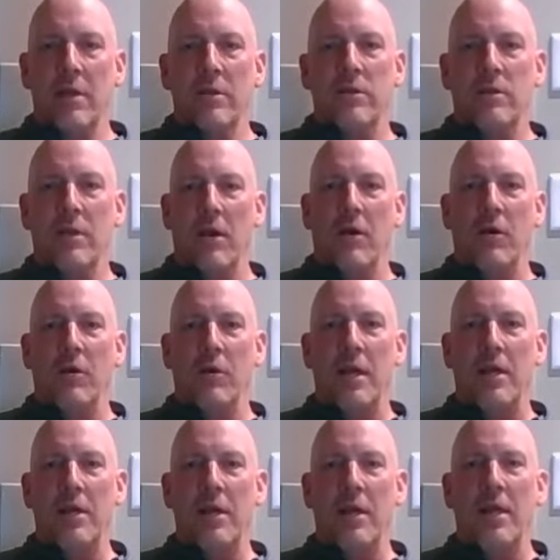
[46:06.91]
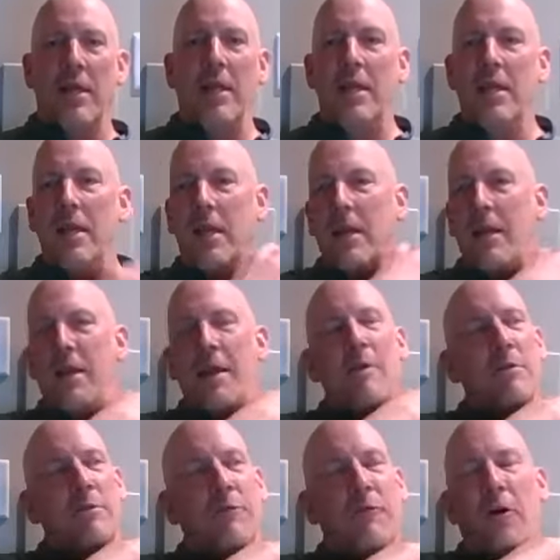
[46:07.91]
So he he it
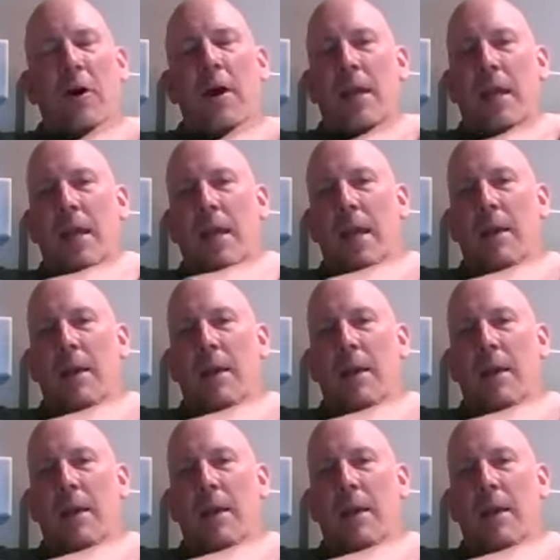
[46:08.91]
was funny.